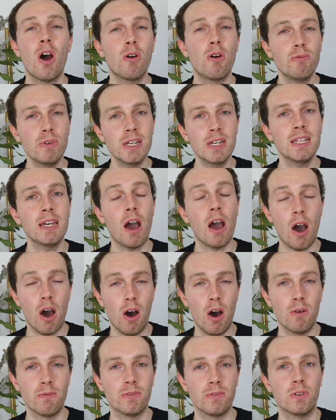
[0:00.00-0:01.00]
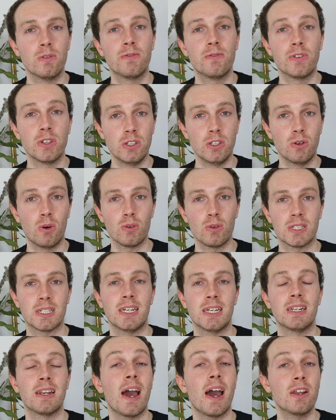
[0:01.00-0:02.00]
are really harmful for your
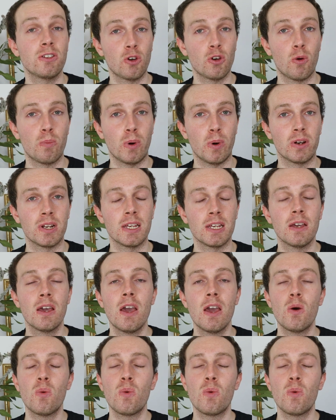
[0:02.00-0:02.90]
skin and your body